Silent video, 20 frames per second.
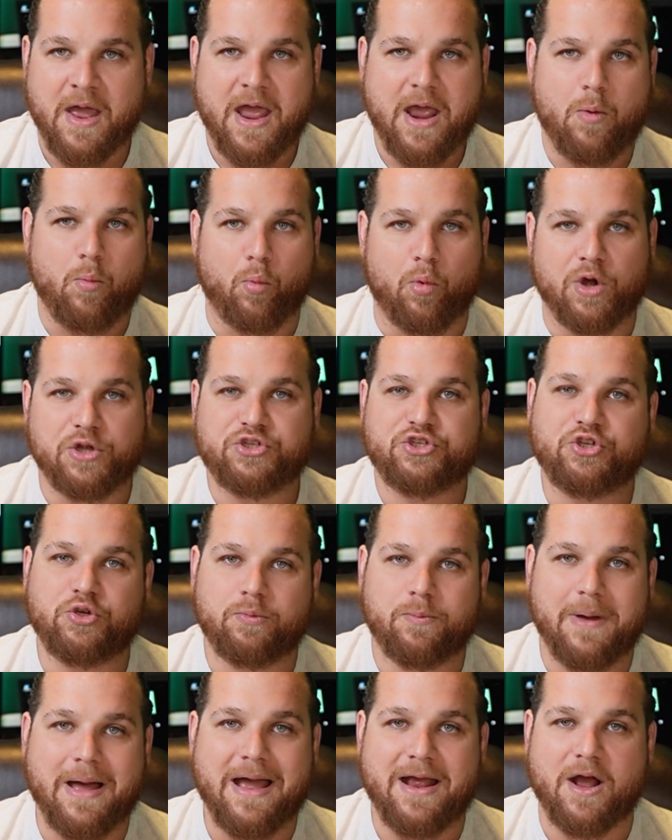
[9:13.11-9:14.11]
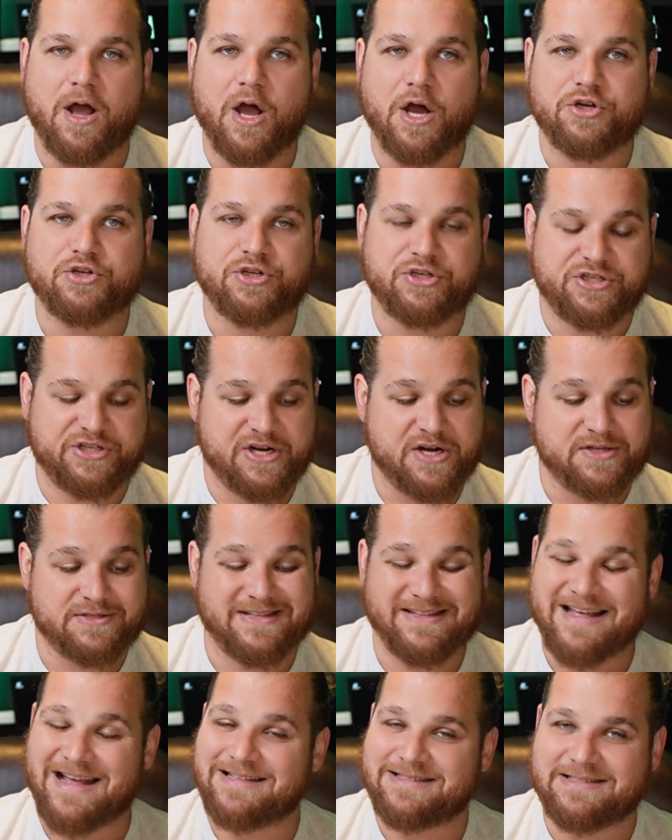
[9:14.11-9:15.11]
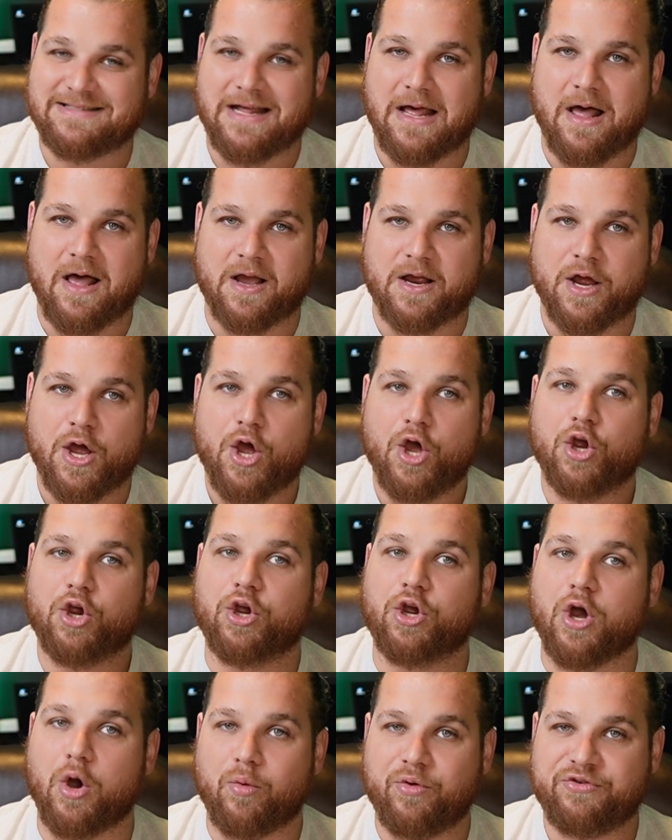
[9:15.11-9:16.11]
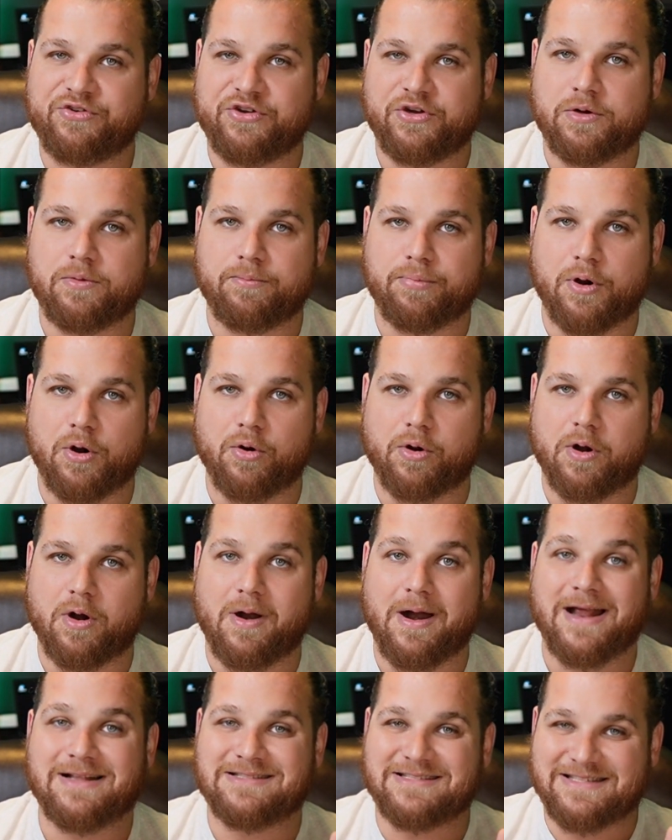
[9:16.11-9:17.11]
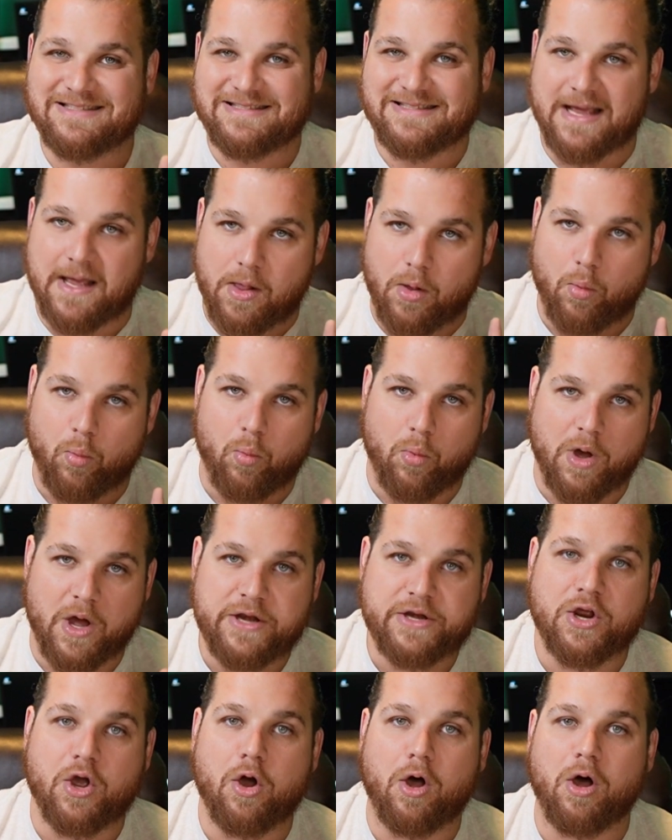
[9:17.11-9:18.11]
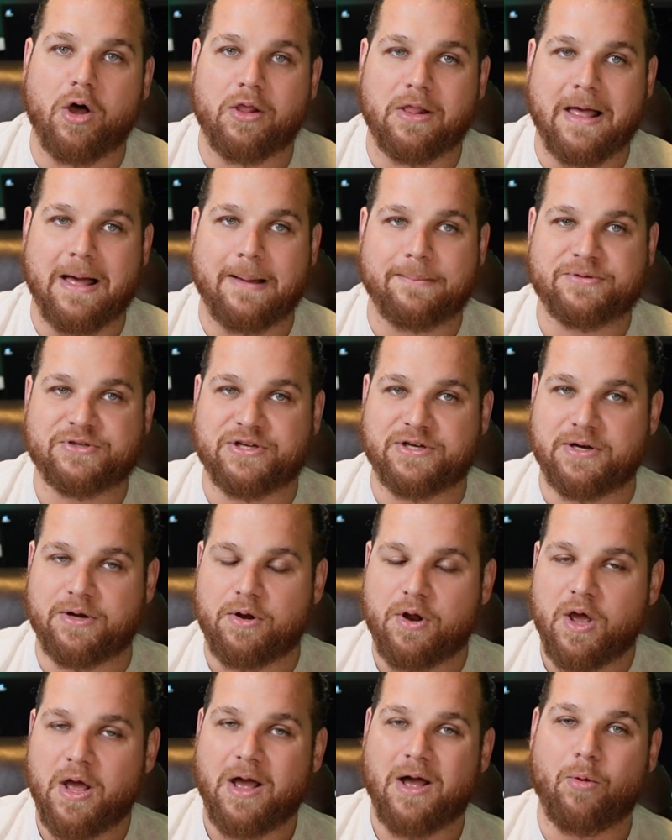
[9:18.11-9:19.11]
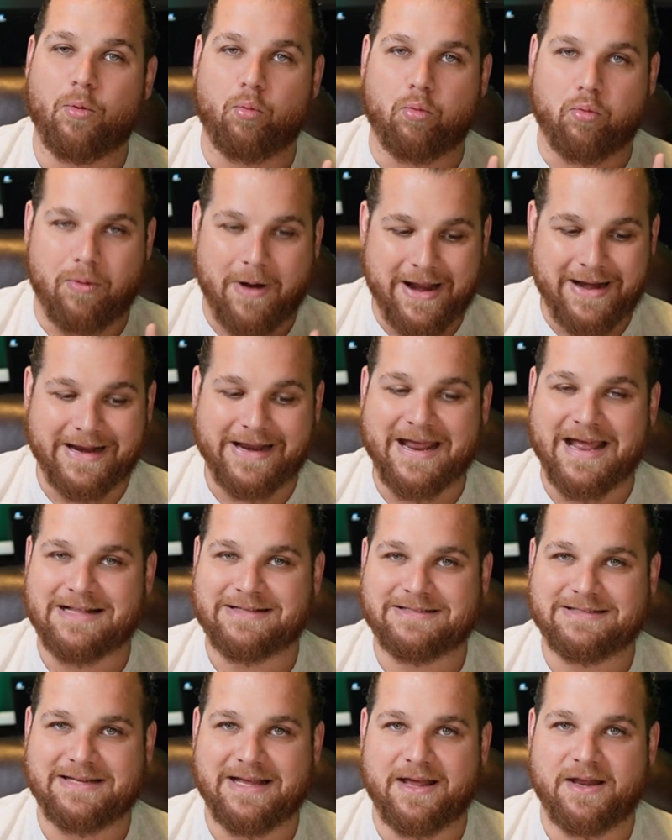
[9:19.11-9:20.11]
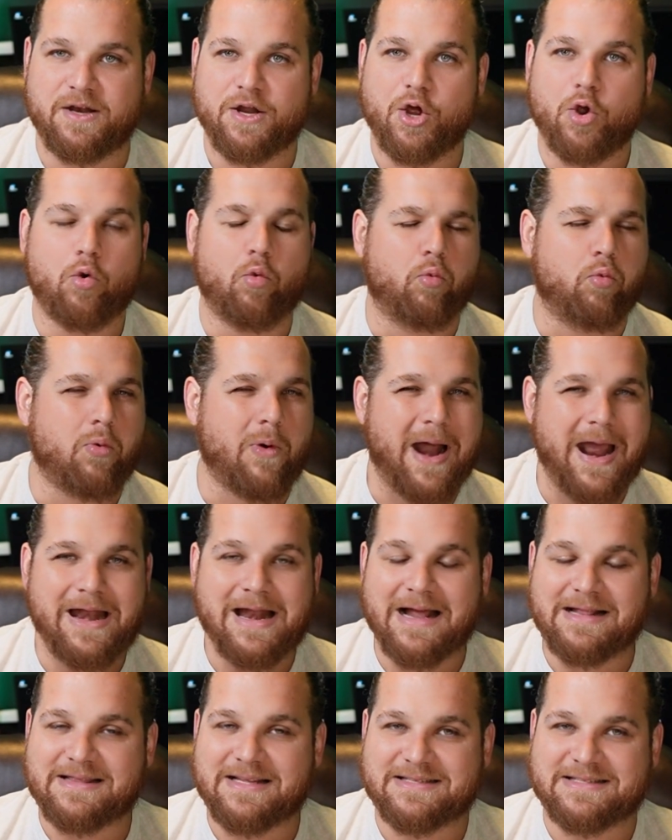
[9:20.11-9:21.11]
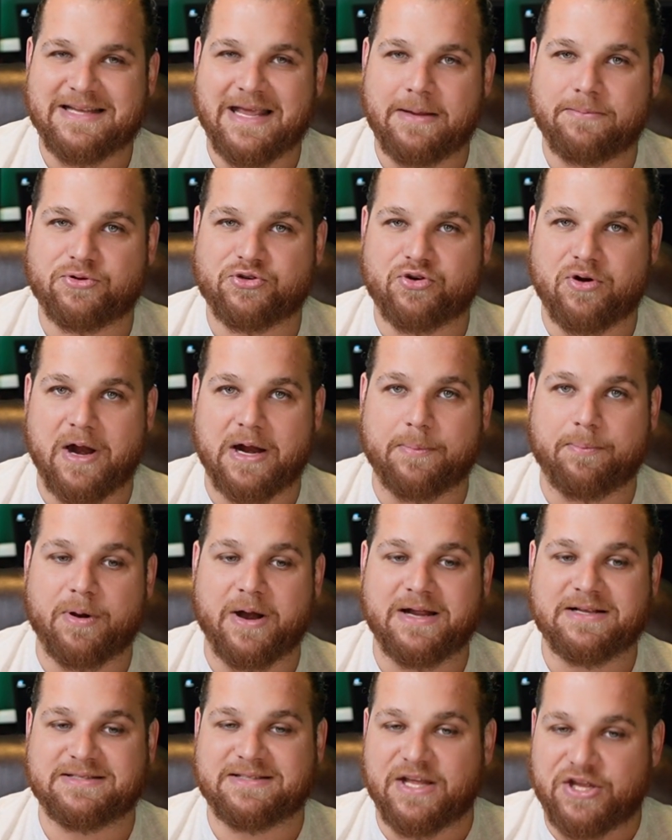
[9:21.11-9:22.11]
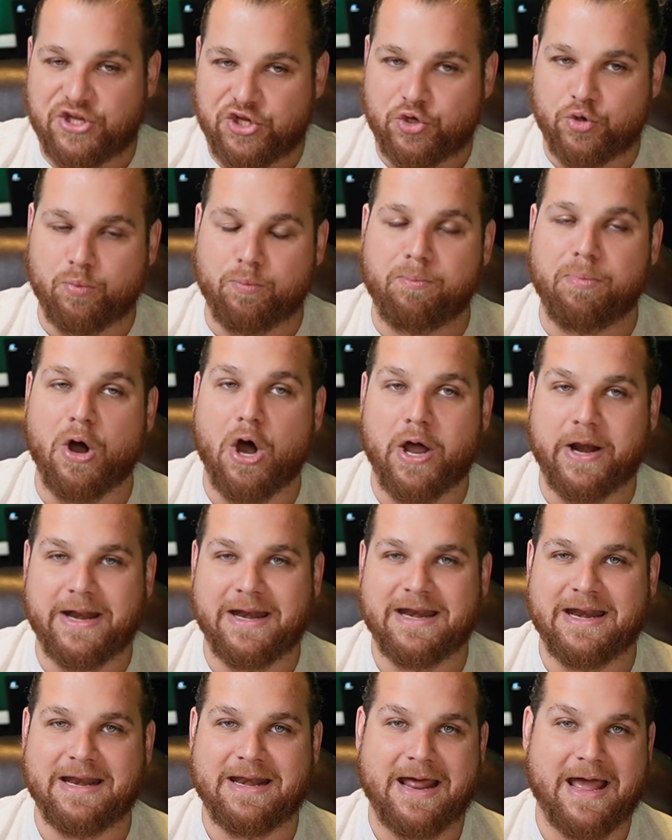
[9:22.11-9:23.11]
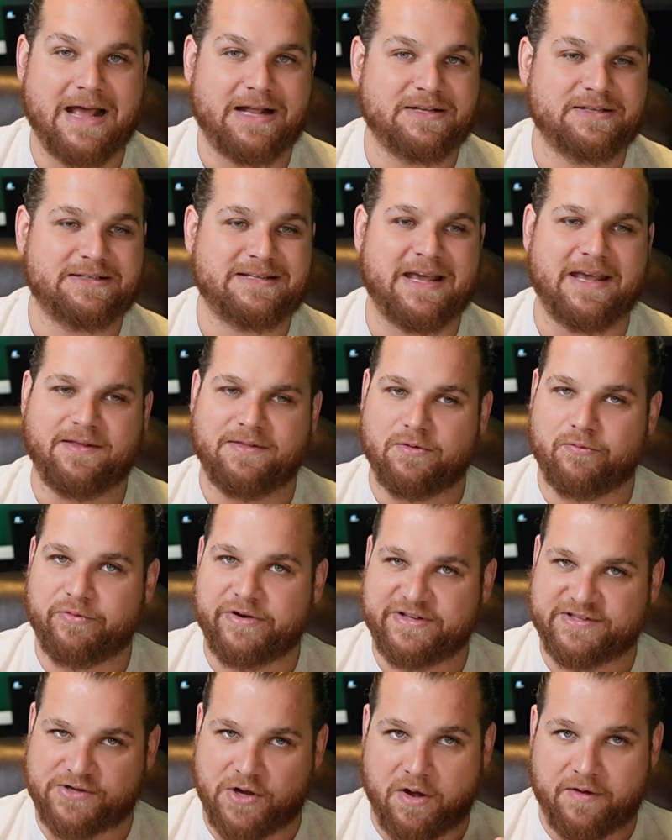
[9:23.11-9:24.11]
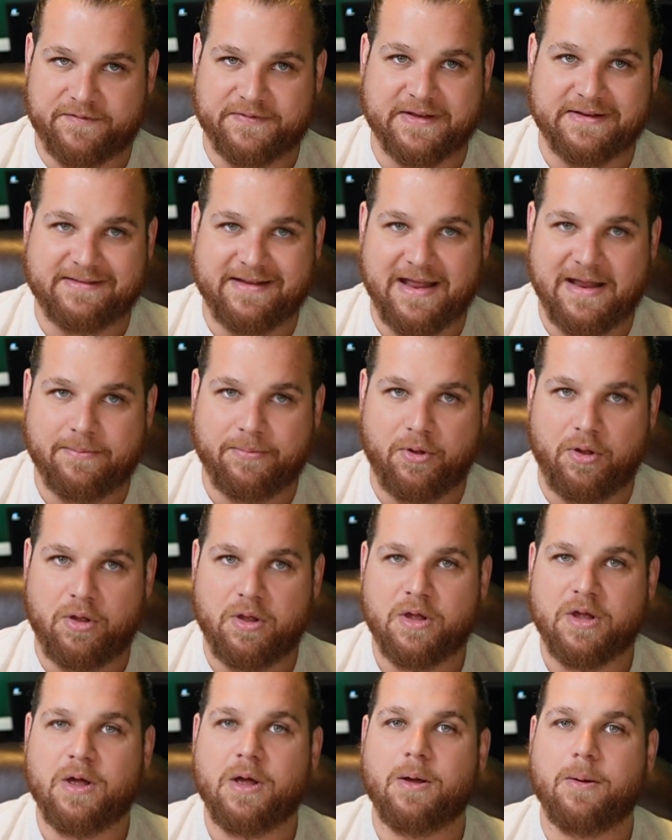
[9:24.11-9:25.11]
And once you buy 100 shares of that stock, go into your broker and sell one call option right against it, right at the same strike price that you bought it in at. Take the risk off the table.